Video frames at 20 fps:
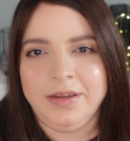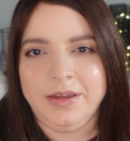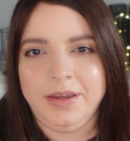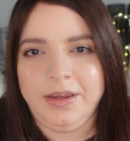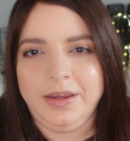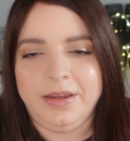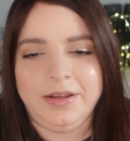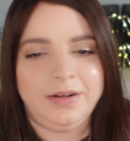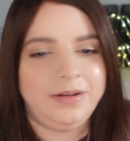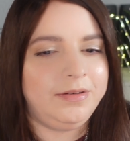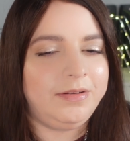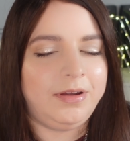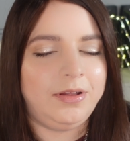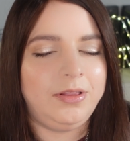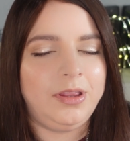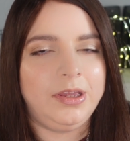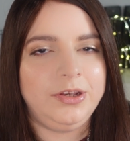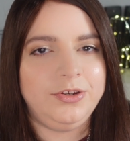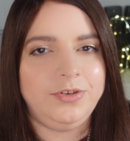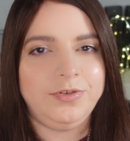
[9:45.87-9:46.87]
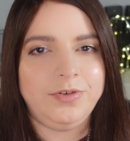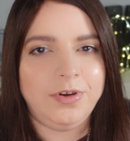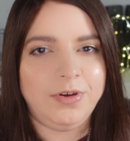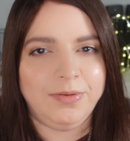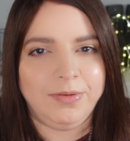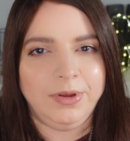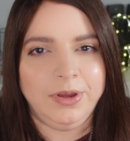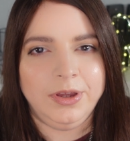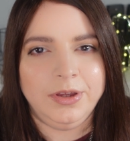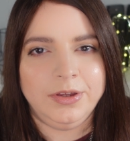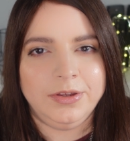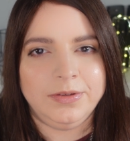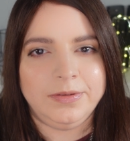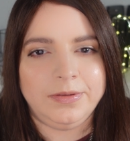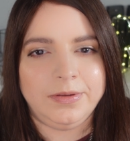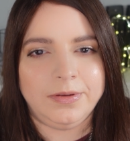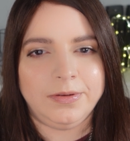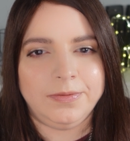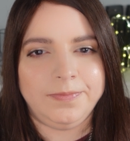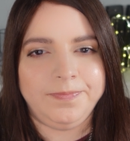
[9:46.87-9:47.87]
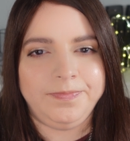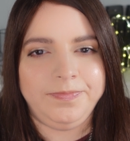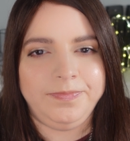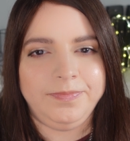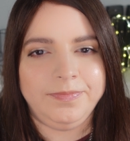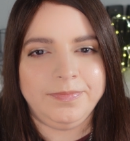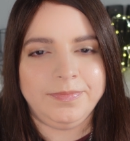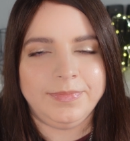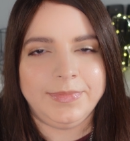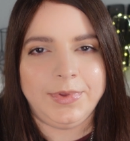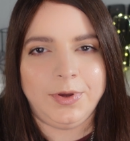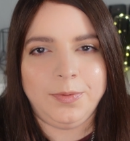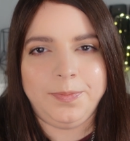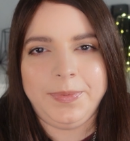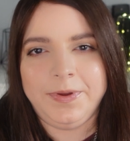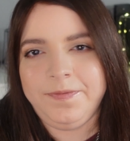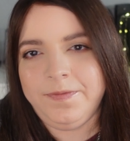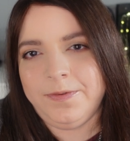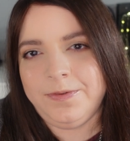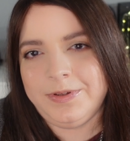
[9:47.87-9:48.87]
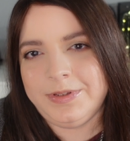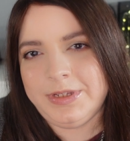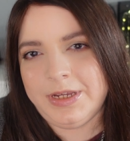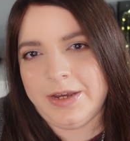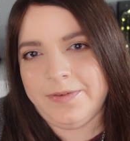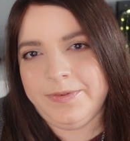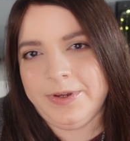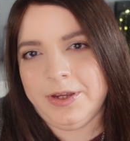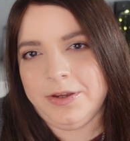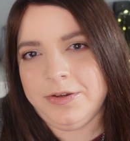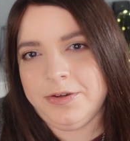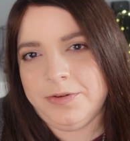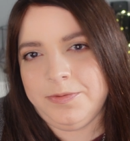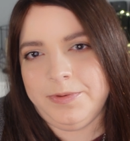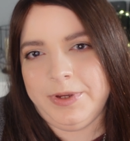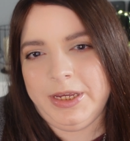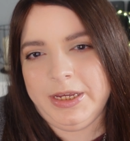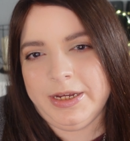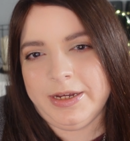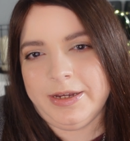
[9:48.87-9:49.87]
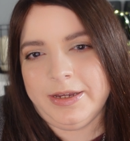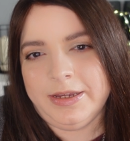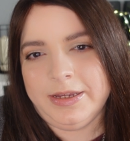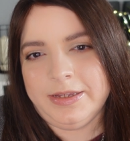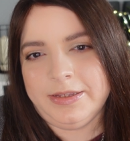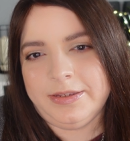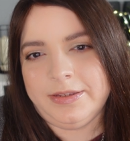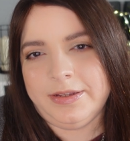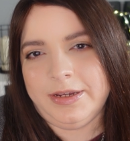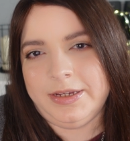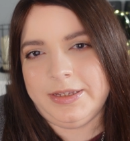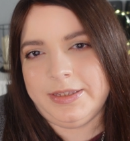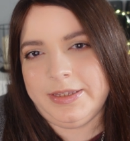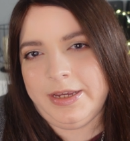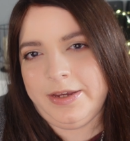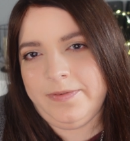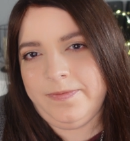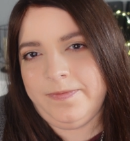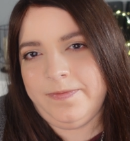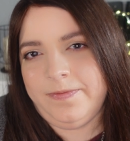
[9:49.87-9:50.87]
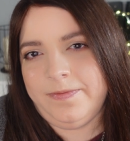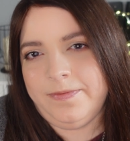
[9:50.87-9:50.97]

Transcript: and I'll let you know. So hope everyone's having a good week. Stay safe,